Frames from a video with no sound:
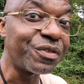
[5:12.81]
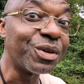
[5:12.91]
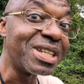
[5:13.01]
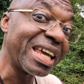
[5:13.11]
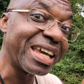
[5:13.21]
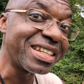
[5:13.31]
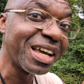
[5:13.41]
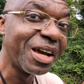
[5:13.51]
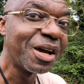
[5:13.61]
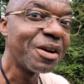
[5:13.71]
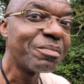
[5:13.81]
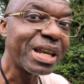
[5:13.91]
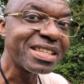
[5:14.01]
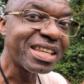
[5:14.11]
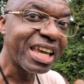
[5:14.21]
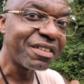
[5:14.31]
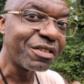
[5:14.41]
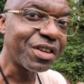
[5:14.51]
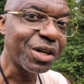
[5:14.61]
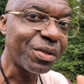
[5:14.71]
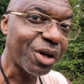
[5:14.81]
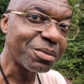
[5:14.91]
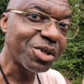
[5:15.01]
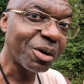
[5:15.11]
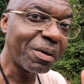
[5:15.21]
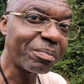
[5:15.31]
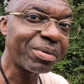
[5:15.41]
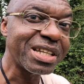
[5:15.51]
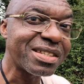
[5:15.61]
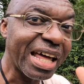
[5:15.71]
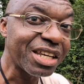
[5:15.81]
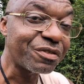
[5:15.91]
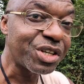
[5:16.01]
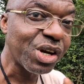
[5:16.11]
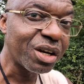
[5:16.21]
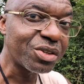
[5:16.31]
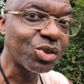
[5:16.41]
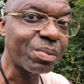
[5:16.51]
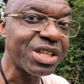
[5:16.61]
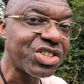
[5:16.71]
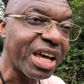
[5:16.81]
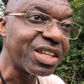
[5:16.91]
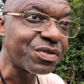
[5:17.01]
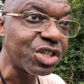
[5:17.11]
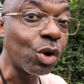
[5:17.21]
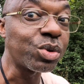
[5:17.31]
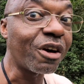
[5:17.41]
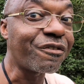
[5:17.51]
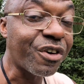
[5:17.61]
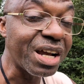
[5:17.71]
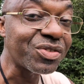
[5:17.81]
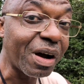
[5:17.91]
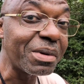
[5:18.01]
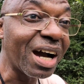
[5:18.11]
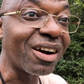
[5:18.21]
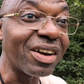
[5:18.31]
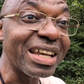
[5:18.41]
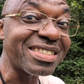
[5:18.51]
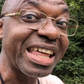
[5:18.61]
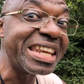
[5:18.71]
If you did, please give the video a thumbs up, please like the video, and also please share this video with your friends, family, and colleagues.